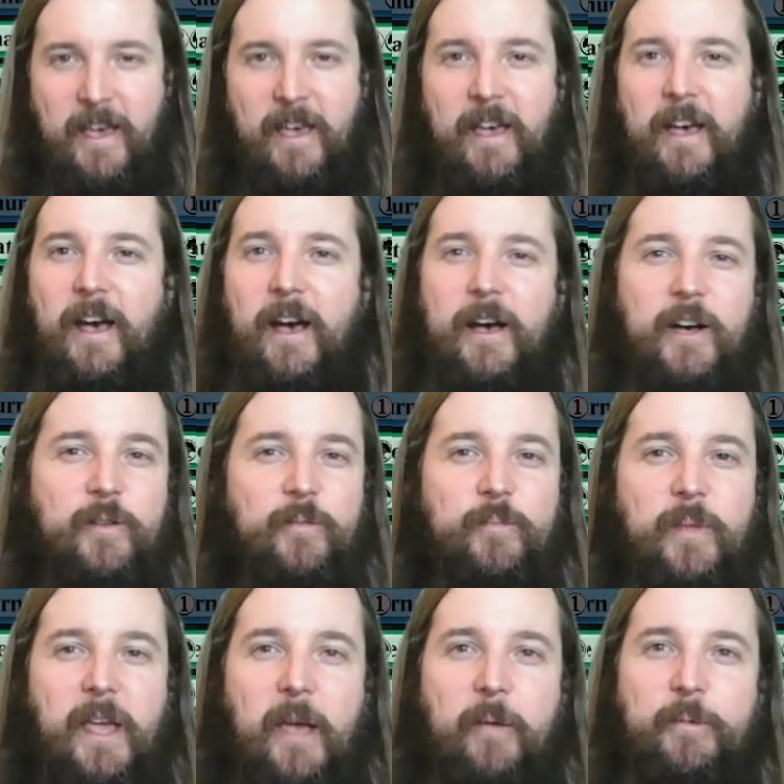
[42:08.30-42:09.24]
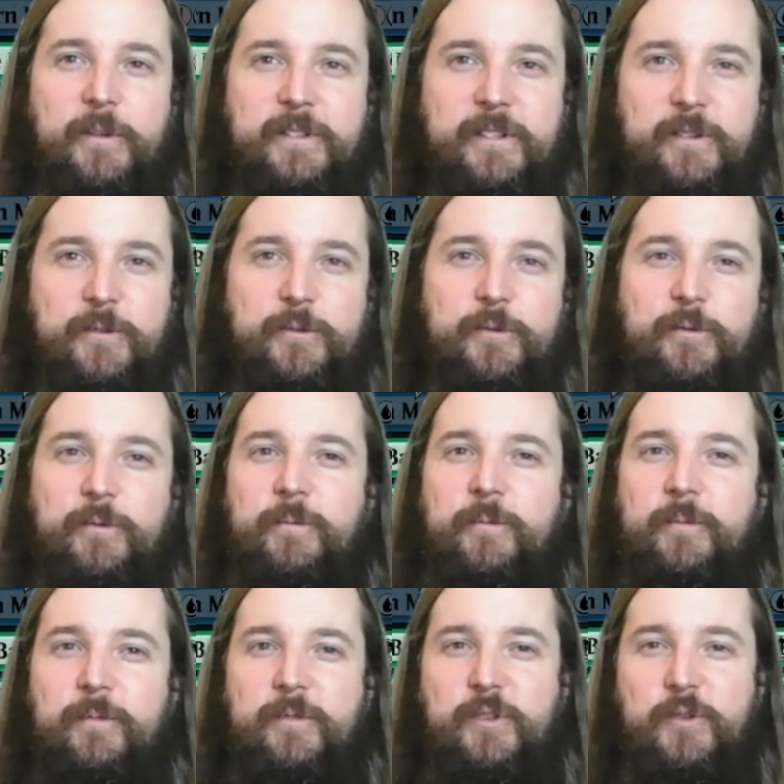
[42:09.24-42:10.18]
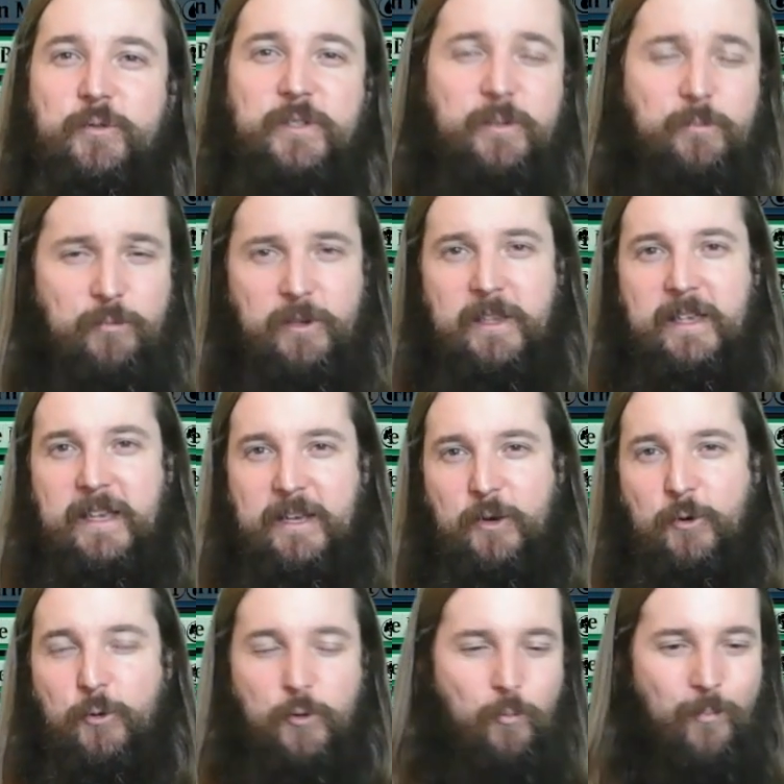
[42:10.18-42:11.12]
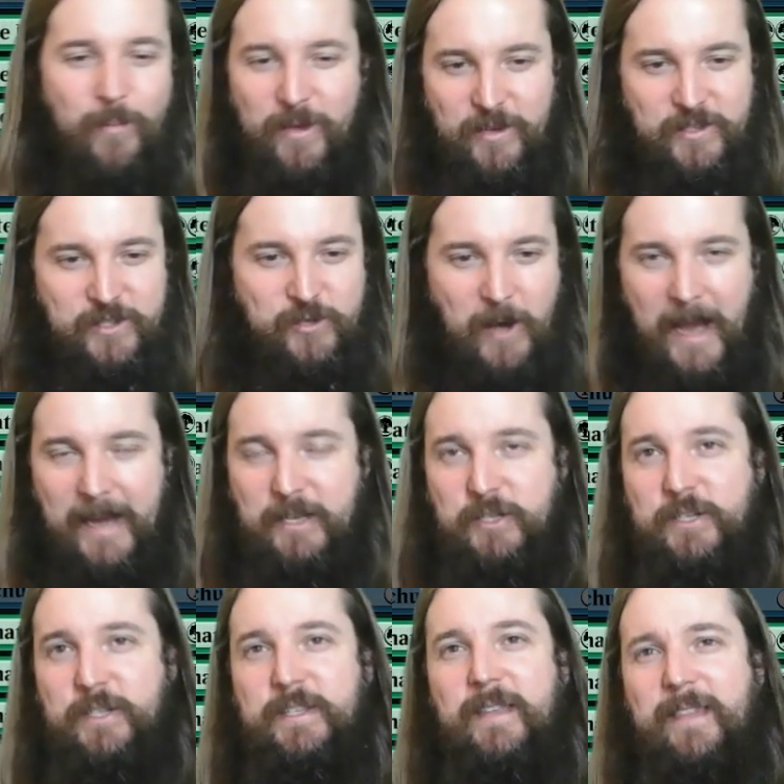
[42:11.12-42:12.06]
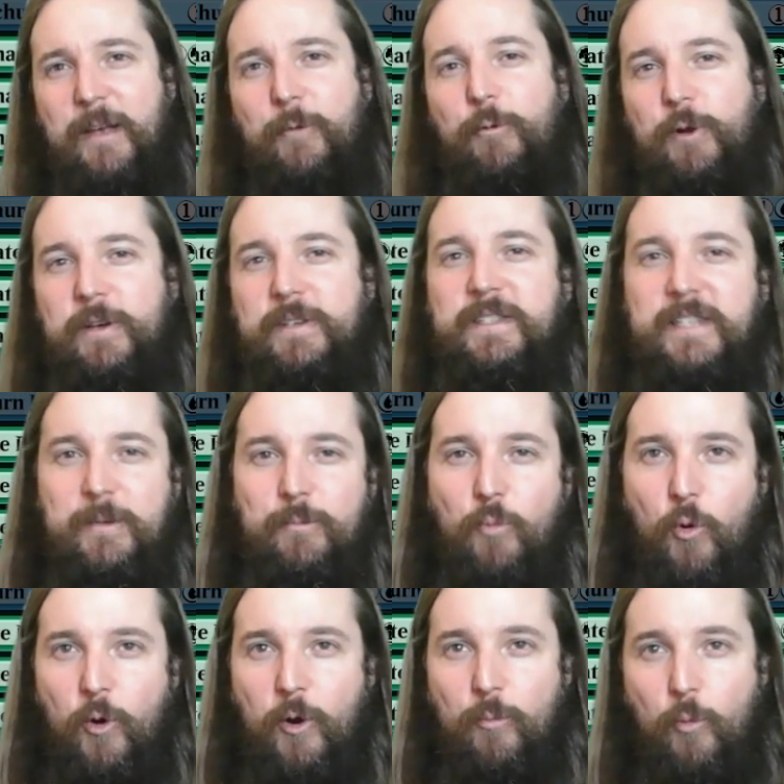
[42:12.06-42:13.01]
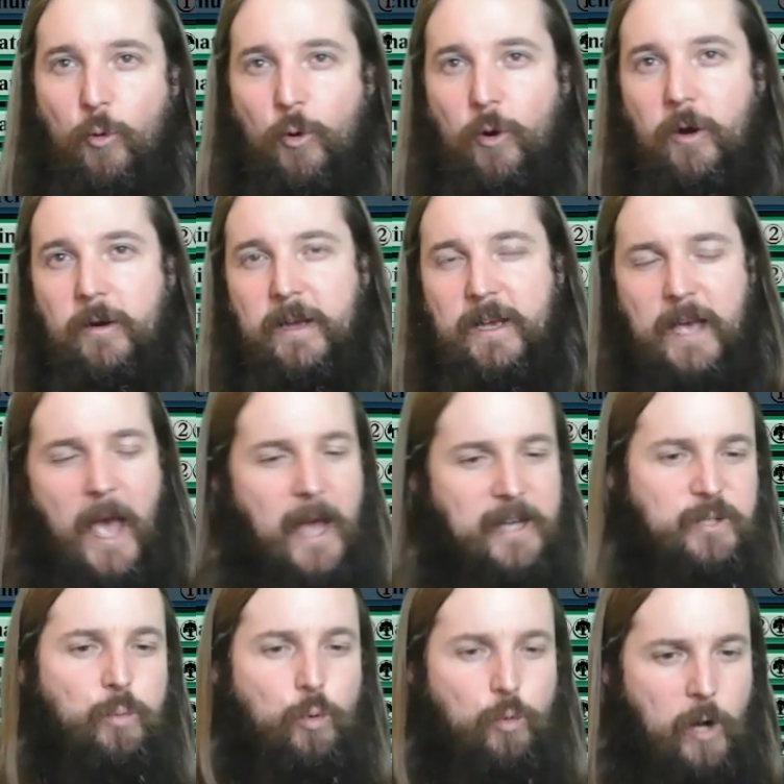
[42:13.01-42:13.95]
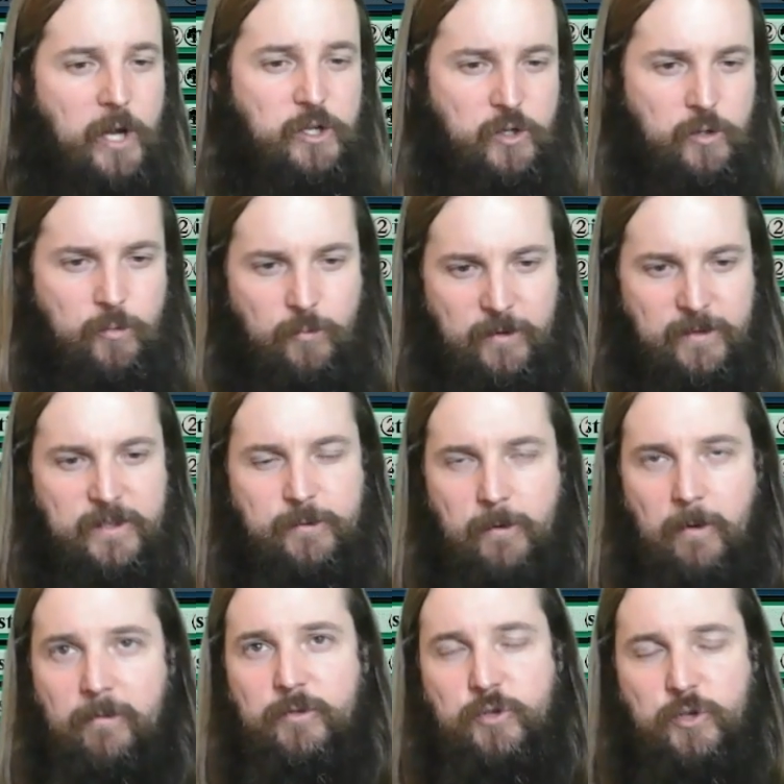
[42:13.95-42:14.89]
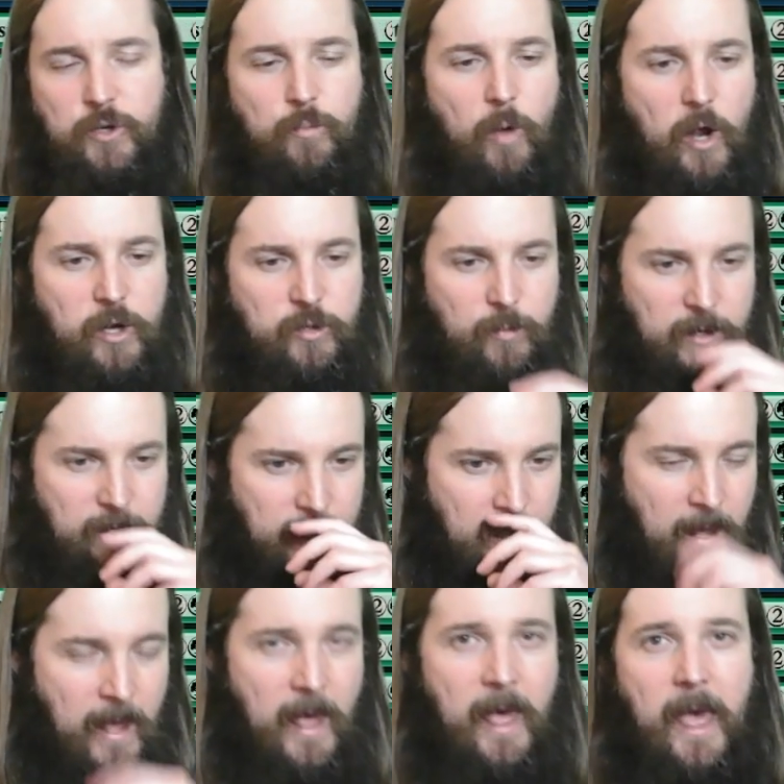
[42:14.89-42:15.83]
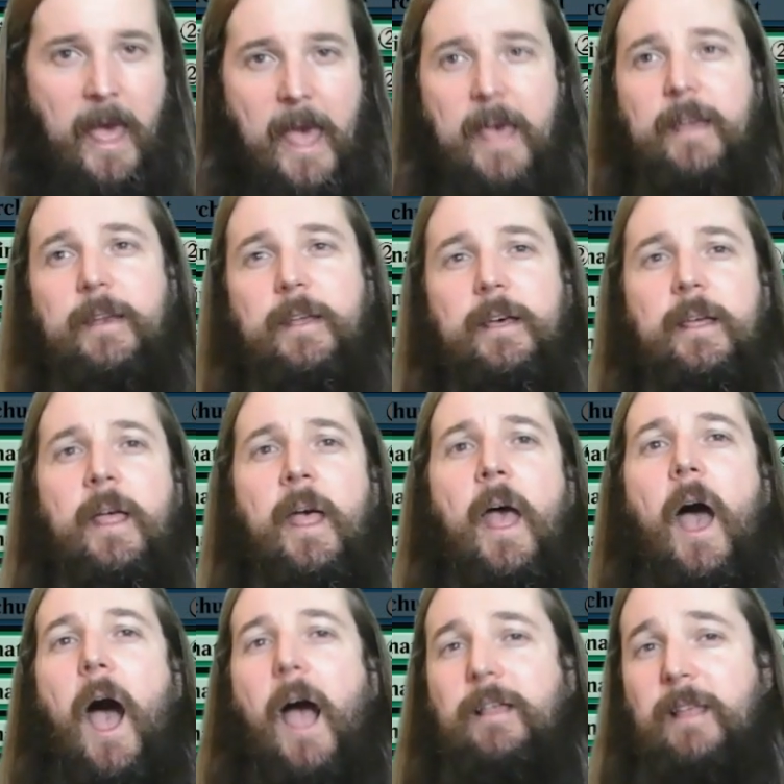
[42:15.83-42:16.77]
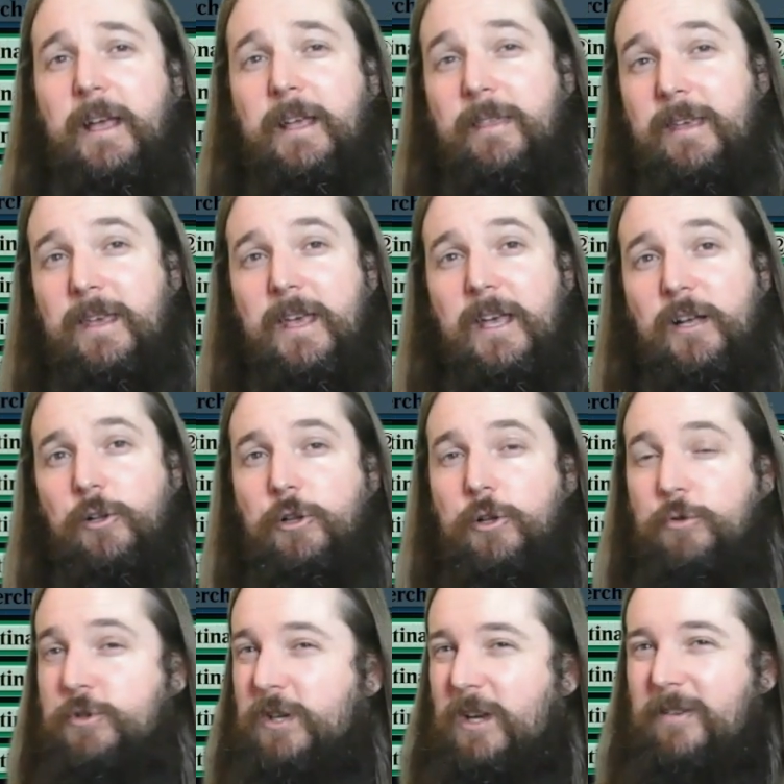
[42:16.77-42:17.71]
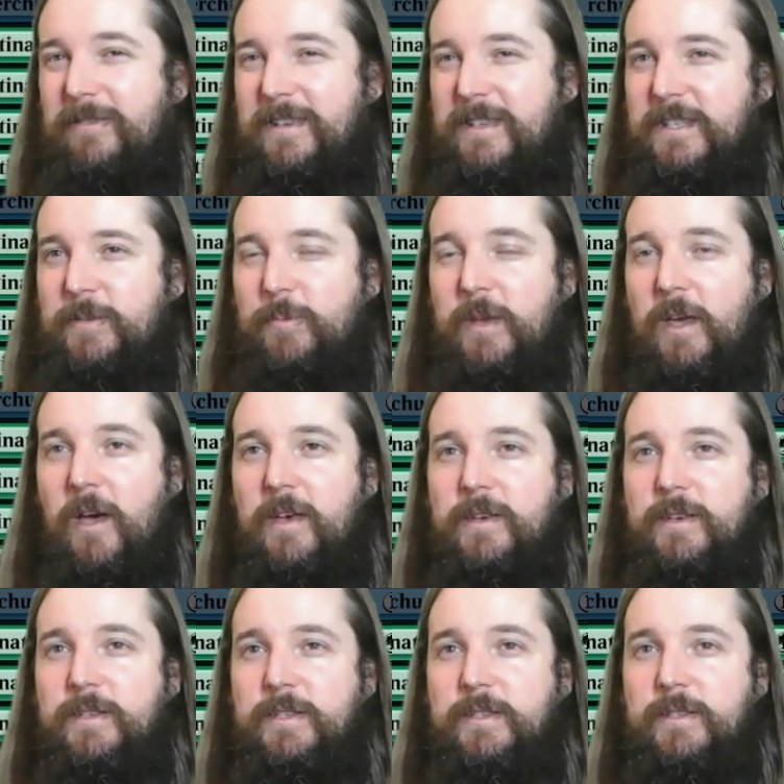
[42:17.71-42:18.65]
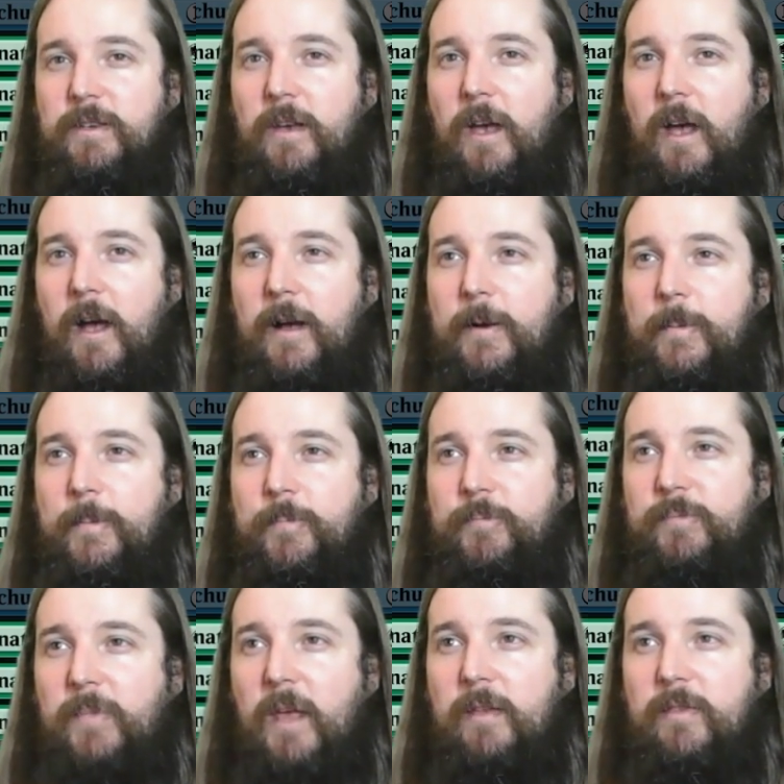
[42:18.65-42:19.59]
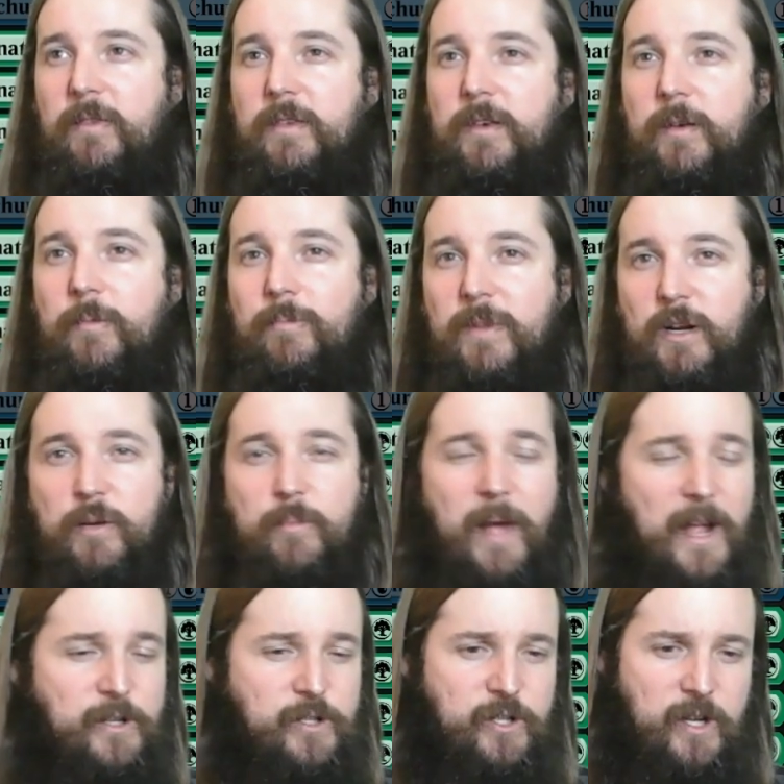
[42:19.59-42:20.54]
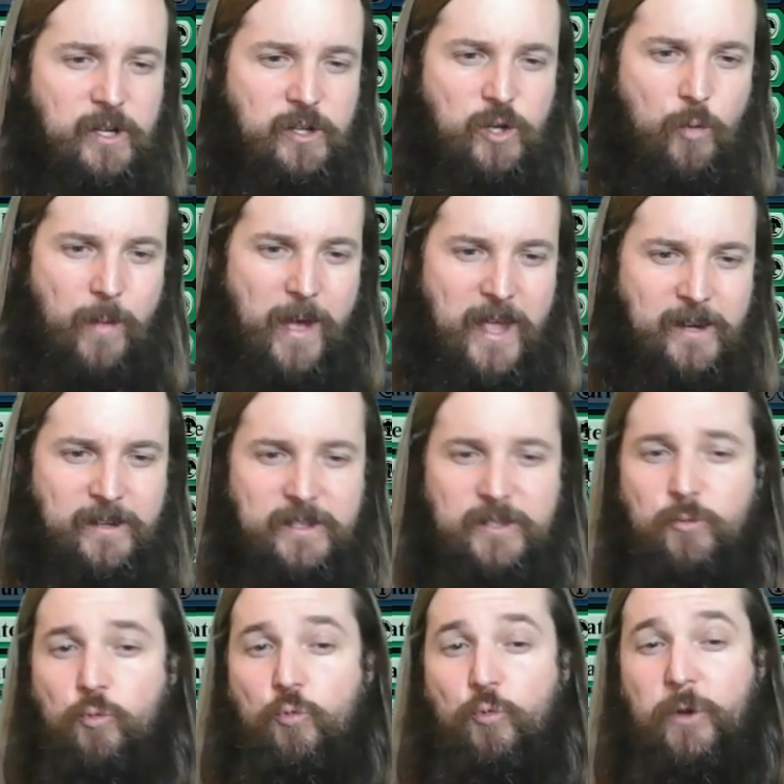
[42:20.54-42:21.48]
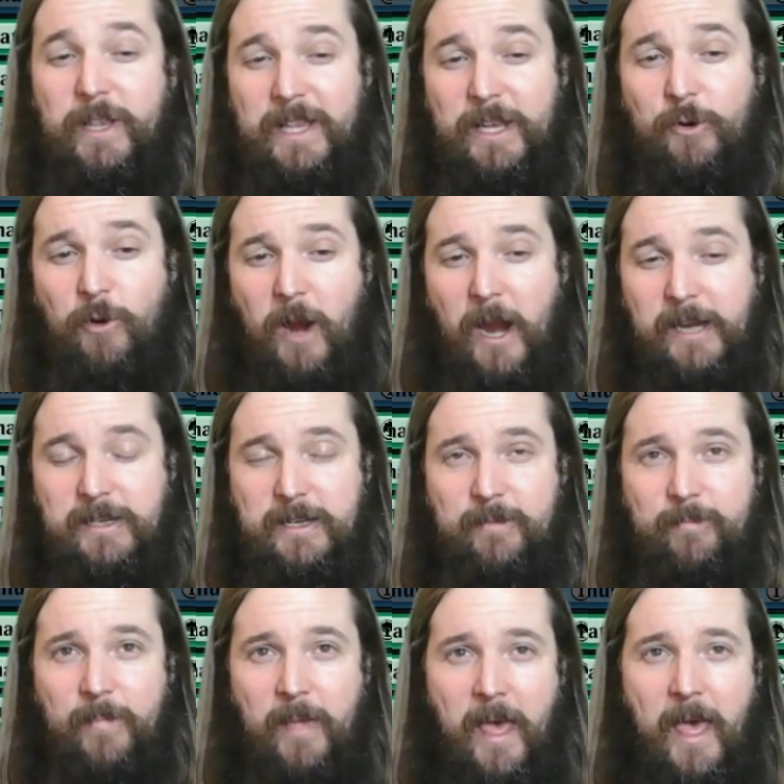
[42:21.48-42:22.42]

Being able to do some really cool mill strategies. I think we're going to see more and more exploration with this River Churn Monument. And I like the inclusion of this because the mirror match in Domain is really grindy.